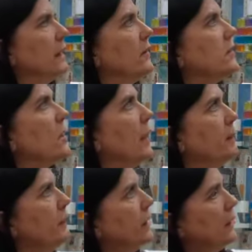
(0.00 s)
at the
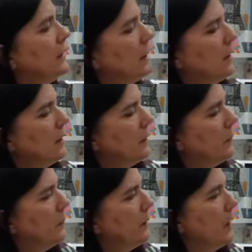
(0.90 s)
time.
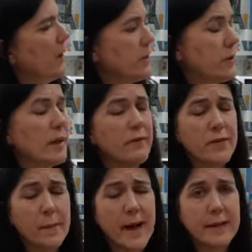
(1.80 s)
But I do love
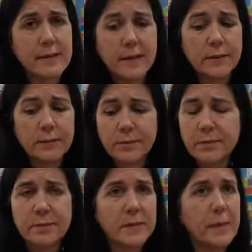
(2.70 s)
the pattern.
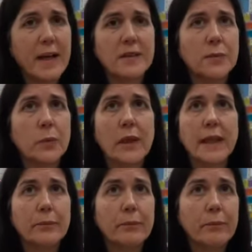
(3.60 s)
The pattern's
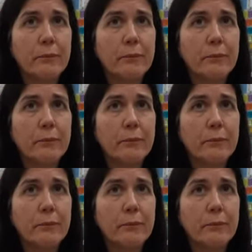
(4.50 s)
brilliant,